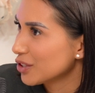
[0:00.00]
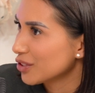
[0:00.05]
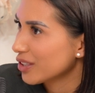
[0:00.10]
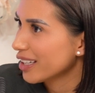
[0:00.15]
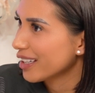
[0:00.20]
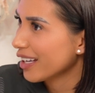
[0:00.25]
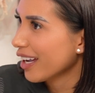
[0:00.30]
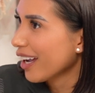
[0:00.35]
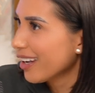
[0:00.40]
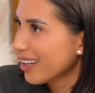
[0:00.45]
You're
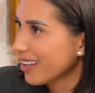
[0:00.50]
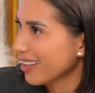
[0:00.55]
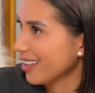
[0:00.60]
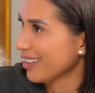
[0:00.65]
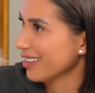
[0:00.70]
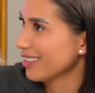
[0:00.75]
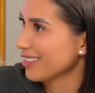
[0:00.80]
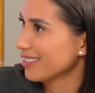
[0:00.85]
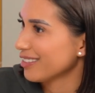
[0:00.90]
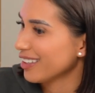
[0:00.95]
like,
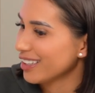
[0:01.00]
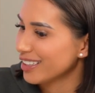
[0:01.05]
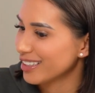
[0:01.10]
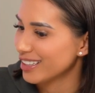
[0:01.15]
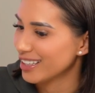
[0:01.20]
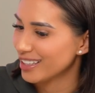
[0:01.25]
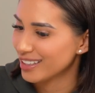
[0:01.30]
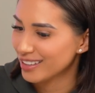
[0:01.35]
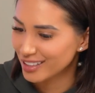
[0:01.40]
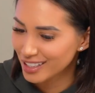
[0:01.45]
hey,
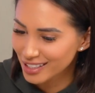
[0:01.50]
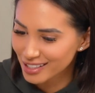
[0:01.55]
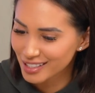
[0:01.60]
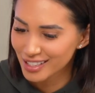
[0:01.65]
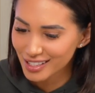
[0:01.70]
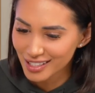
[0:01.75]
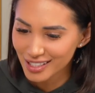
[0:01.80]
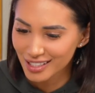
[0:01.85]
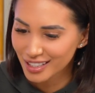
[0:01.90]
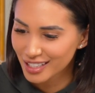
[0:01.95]
like this,
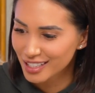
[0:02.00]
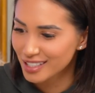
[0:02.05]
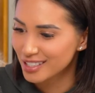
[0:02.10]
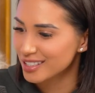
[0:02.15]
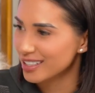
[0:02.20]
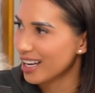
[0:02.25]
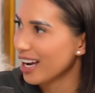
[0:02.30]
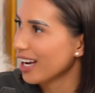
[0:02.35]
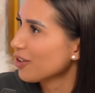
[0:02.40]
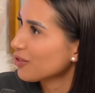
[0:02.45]
and
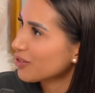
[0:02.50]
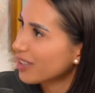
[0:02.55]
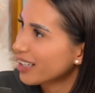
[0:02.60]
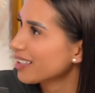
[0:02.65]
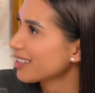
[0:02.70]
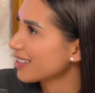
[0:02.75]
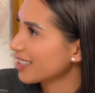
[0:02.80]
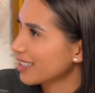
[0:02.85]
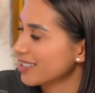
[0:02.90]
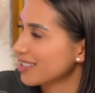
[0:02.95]
this, I don't
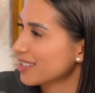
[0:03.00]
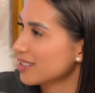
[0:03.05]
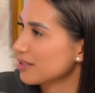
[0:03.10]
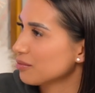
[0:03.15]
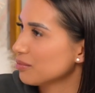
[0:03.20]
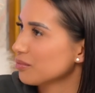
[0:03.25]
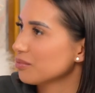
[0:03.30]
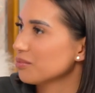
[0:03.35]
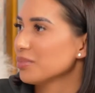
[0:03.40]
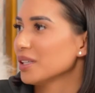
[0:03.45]
like this.
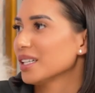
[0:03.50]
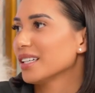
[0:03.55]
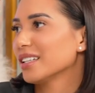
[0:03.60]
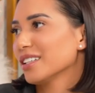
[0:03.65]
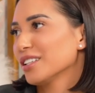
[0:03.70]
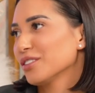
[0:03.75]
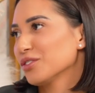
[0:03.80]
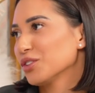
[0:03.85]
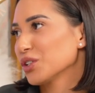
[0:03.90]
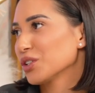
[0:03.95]

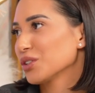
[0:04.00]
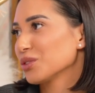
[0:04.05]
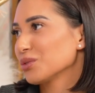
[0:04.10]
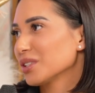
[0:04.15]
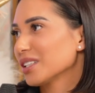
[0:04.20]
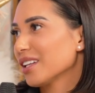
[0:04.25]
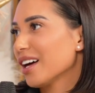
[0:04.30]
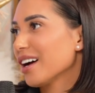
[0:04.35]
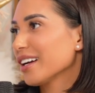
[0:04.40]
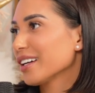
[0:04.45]
But if you're
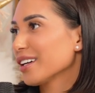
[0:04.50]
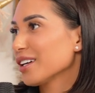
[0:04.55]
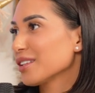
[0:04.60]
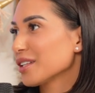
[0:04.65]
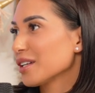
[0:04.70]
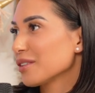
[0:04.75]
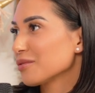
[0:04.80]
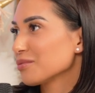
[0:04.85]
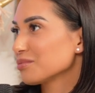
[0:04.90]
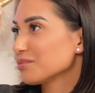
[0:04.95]
relying on
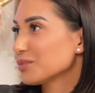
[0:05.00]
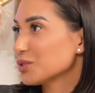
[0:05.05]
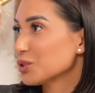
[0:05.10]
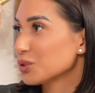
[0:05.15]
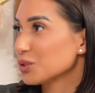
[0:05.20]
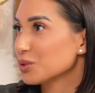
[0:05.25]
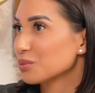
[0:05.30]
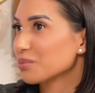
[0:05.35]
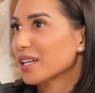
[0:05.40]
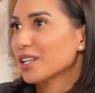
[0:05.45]
them
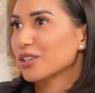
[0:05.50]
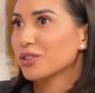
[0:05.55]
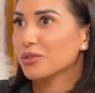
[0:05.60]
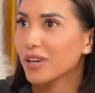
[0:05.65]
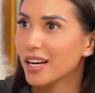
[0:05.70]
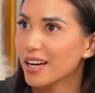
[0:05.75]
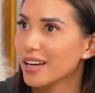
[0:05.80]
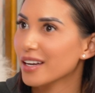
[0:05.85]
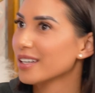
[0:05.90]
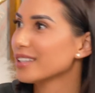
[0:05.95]
to pay your
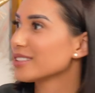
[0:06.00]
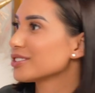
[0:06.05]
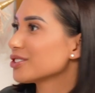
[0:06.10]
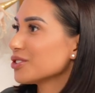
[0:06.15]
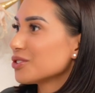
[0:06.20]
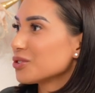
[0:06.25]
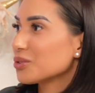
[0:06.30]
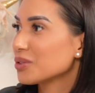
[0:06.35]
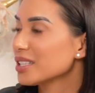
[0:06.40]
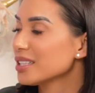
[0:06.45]
rent, to
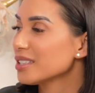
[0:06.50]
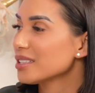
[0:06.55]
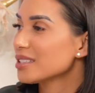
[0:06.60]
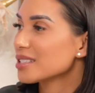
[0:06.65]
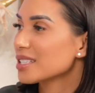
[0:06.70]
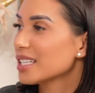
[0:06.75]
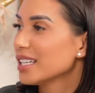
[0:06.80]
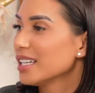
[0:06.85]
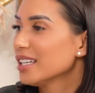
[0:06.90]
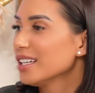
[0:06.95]
do
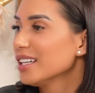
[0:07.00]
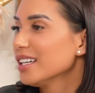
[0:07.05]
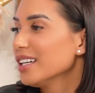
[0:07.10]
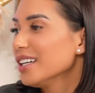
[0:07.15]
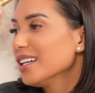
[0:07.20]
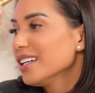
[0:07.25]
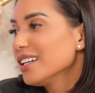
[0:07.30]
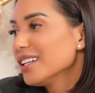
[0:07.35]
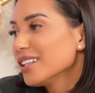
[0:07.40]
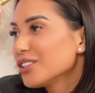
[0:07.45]
this,
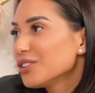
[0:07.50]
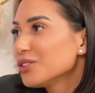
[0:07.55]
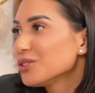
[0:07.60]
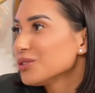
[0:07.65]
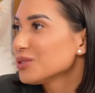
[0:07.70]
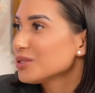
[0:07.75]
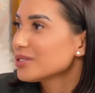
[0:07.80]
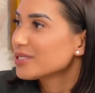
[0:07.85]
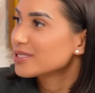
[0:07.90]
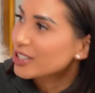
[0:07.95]

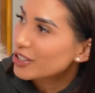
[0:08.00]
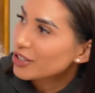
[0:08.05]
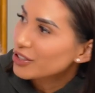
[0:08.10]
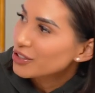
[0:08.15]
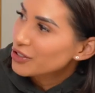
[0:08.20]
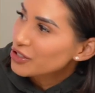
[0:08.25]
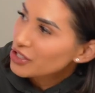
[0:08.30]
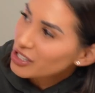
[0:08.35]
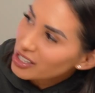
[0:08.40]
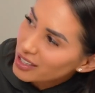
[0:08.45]
you turn
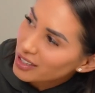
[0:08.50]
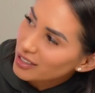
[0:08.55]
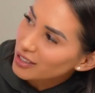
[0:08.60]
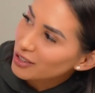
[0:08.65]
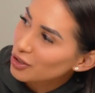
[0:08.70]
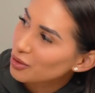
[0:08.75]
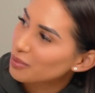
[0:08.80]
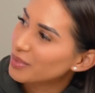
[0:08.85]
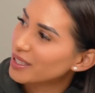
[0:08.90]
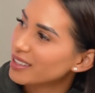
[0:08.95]
your cheek a
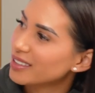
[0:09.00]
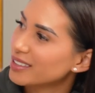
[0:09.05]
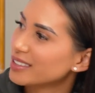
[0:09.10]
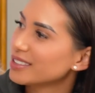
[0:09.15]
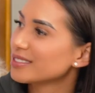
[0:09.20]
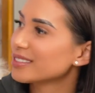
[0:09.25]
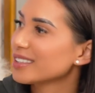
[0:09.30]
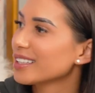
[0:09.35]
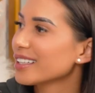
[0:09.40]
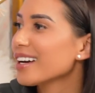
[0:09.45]
little bit and
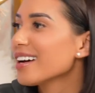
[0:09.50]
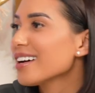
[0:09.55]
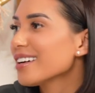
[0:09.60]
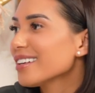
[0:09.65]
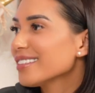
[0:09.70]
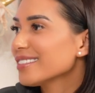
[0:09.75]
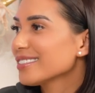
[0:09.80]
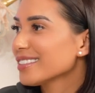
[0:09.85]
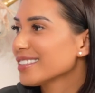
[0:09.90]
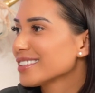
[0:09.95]
you're like,
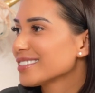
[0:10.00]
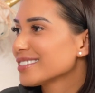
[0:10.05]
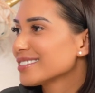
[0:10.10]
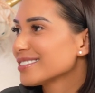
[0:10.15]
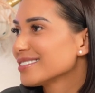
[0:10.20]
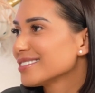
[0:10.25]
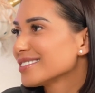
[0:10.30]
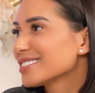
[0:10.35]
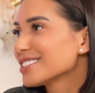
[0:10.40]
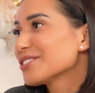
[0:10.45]
oh, like,
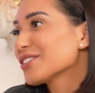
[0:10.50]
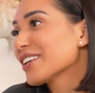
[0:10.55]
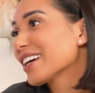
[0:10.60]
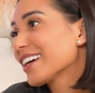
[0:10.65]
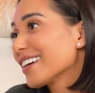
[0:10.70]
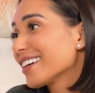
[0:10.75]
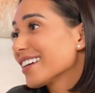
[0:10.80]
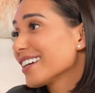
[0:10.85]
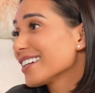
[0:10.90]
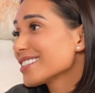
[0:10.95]
it's
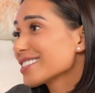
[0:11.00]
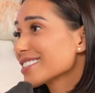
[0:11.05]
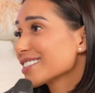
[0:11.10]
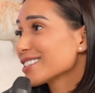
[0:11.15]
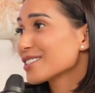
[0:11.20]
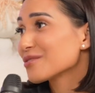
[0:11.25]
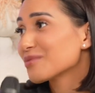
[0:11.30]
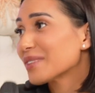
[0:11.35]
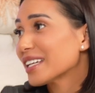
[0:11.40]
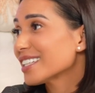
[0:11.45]
okay, I guess,
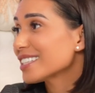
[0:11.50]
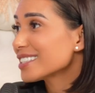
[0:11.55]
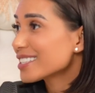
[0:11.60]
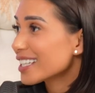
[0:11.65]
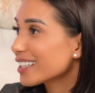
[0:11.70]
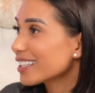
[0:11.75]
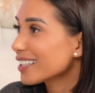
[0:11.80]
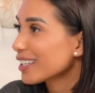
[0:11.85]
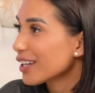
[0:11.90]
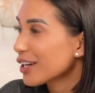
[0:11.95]
because I'm getting taken